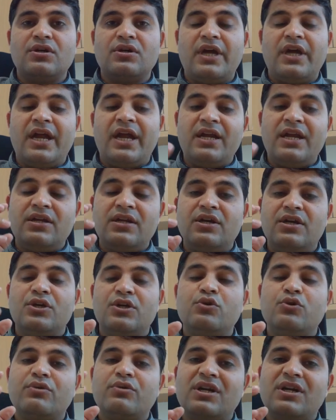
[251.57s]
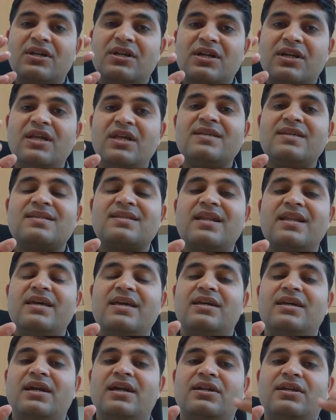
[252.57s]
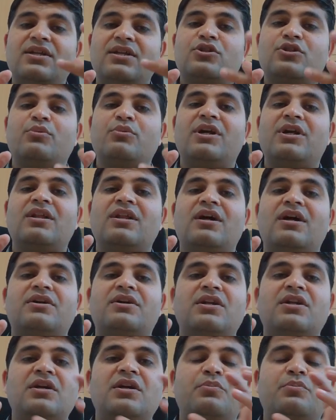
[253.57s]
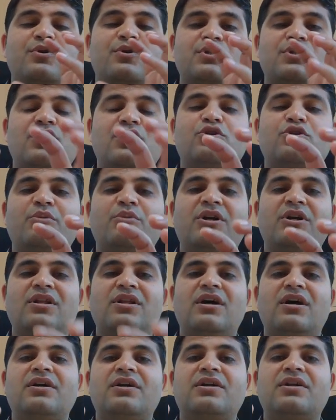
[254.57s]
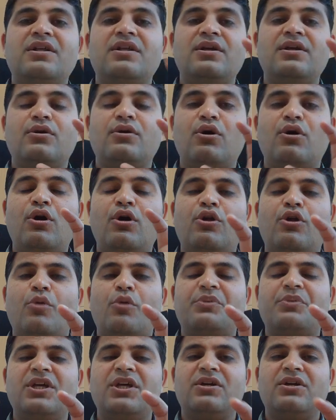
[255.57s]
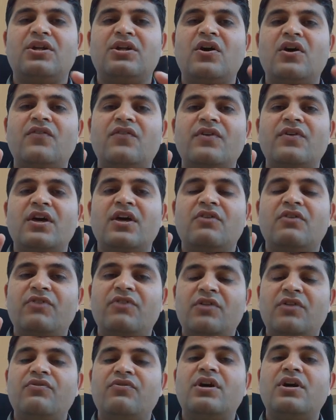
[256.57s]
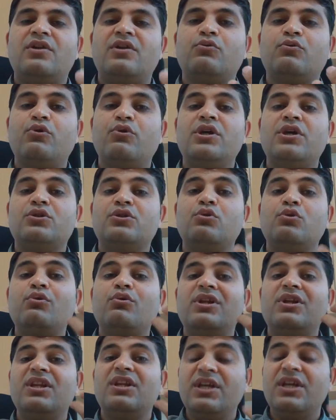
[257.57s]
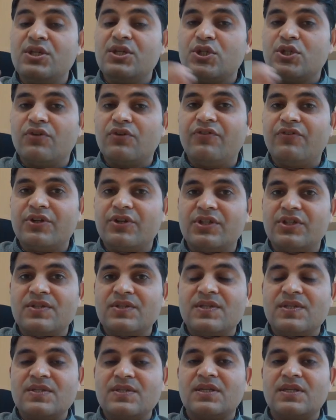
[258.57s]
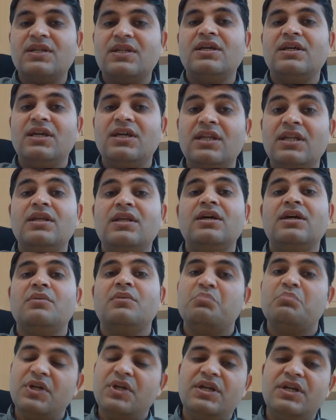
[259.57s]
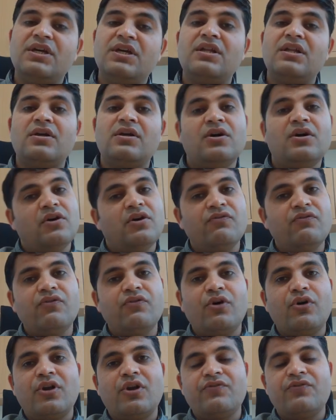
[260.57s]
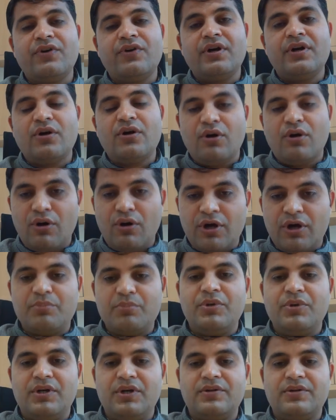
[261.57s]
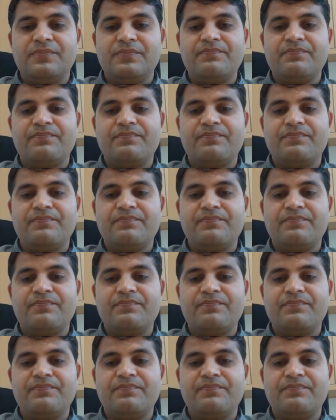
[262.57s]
and you can trace like anterior ethmoidal artery, posterior ethmoidal artery, or optic nerve when we are going through Lynch-Haworth incision in medial wall of a orbit.